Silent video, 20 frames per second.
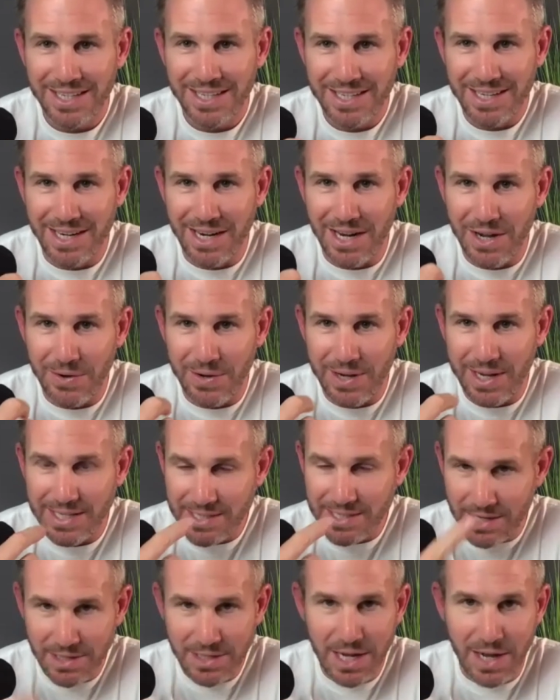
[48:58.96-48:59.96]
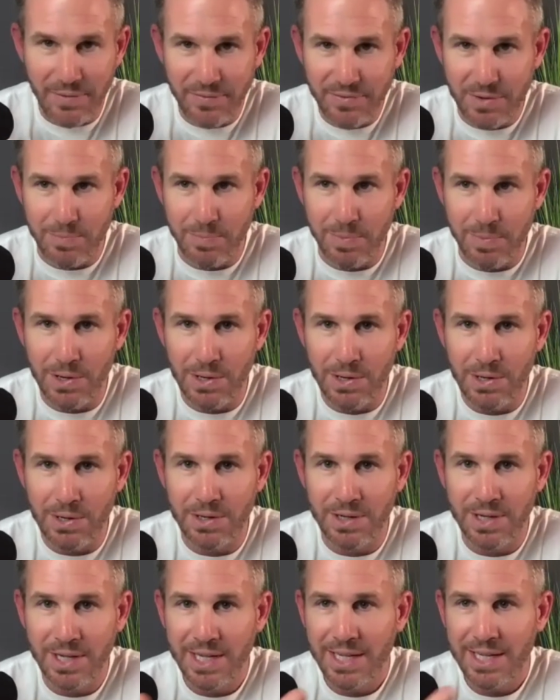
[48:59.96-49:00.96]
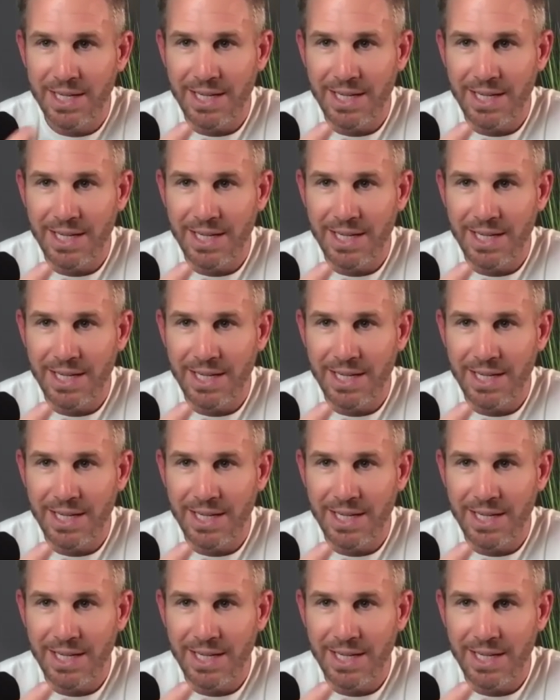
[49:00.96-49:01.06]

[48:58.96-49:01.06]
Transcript: you know, it's uncomfortable.